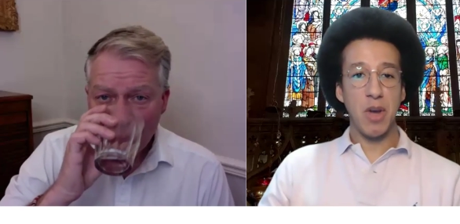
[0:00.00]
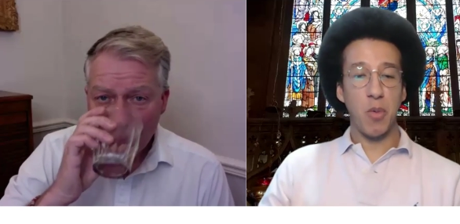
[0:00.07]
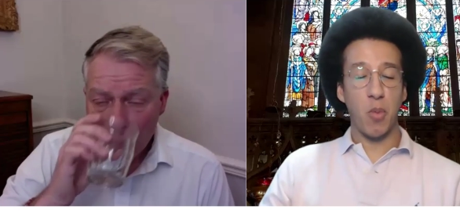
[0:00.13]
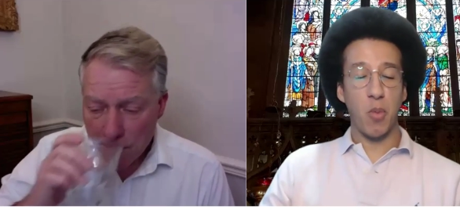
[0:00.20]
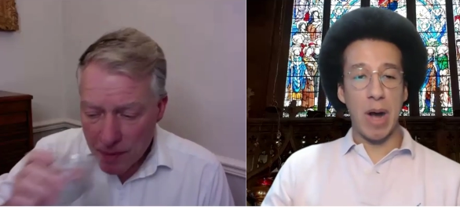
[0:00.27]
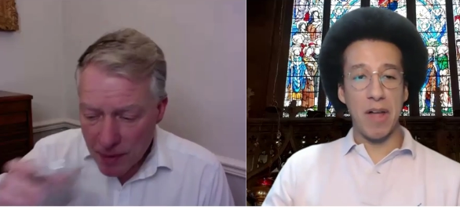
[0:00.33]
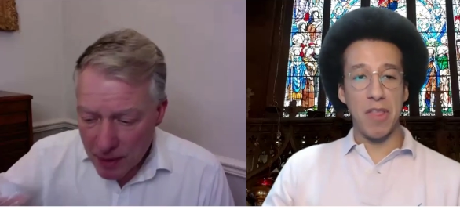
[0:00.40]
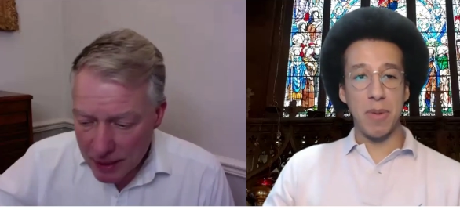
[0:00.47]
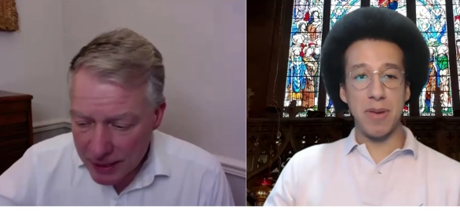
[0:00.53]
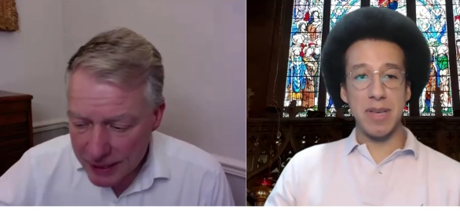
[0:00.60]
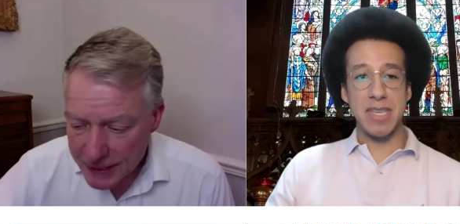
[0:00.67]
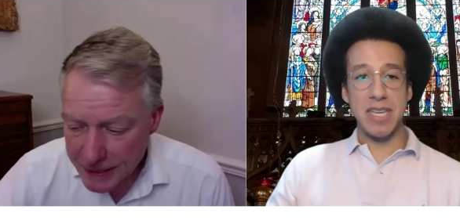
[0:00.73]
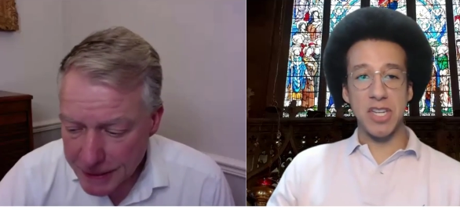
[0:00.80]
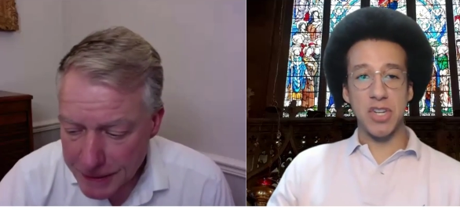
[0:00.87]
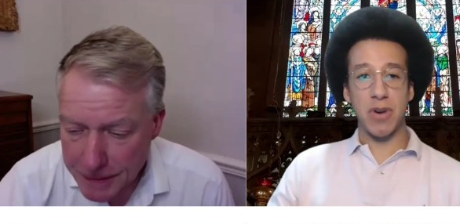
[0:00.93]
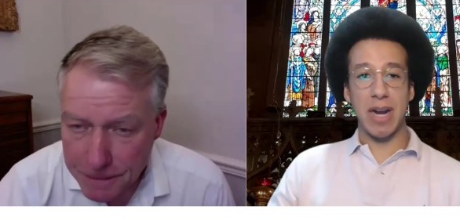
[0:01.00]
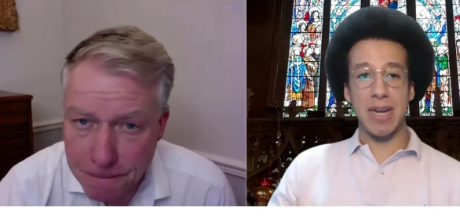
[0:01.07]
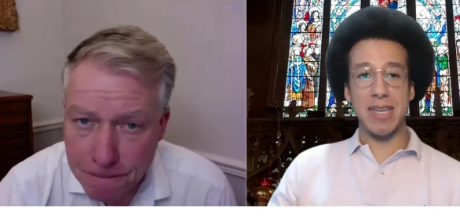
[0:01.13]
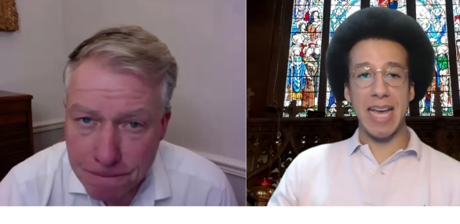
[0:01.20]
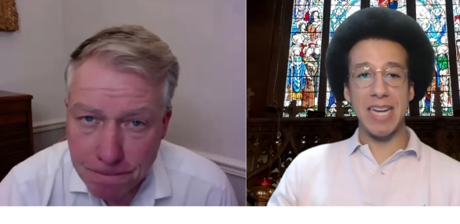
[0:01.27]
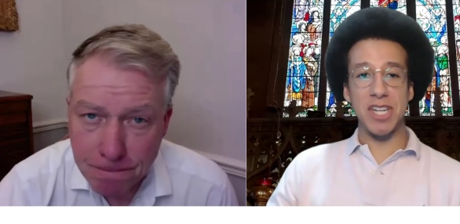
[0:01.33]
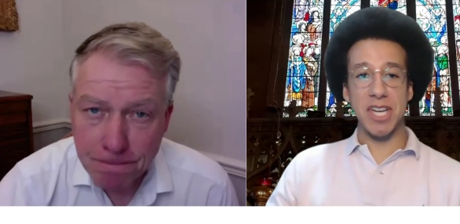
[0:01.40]
Speaker 1: while the B B C is trying
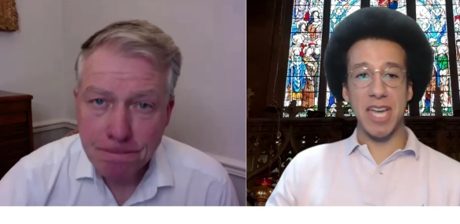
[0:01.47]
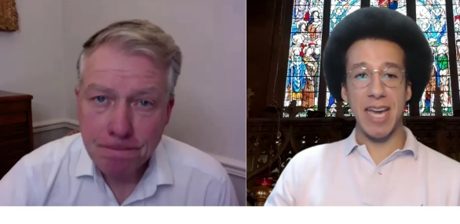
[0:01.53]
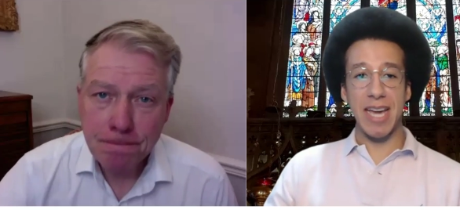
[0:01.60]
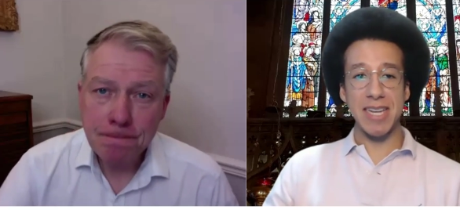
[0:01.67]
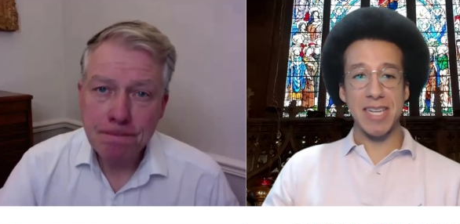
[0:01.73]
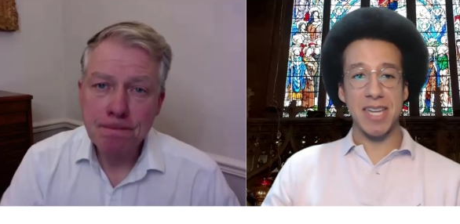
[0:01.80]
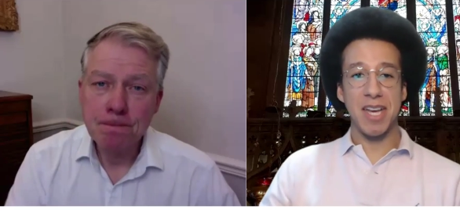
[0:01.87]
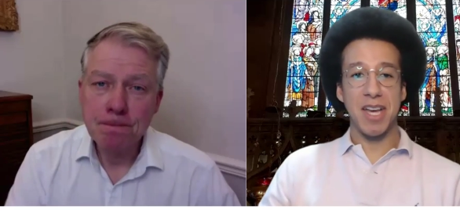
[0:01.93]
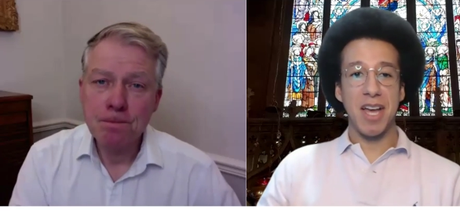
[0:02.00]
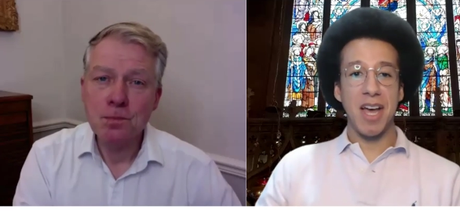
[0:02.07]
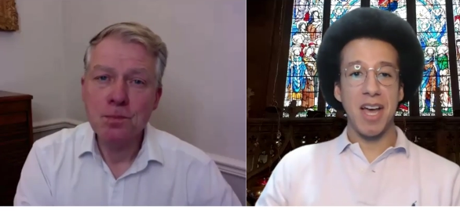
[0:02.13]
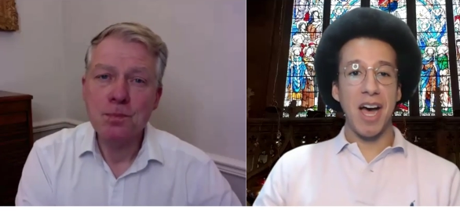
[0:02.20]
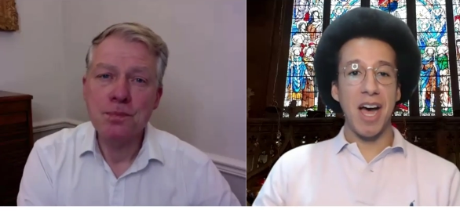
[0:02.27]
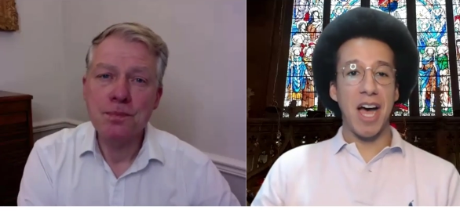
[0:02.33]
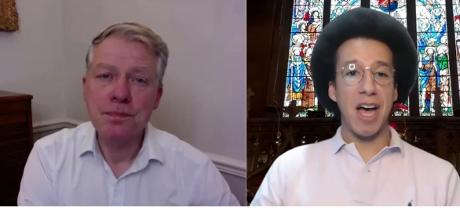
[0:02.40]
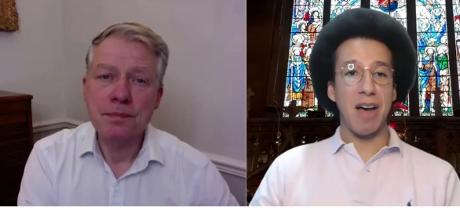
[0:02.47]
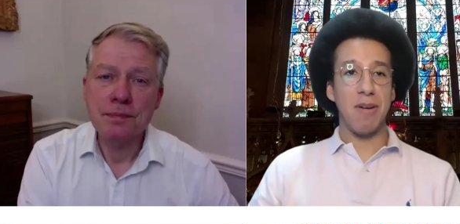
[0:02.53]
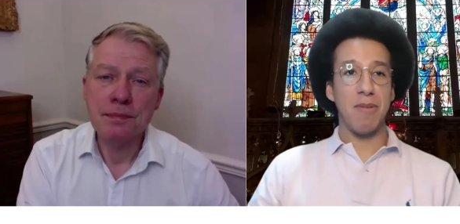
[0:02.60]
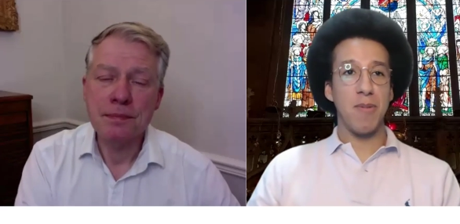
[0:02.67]
to educate uh,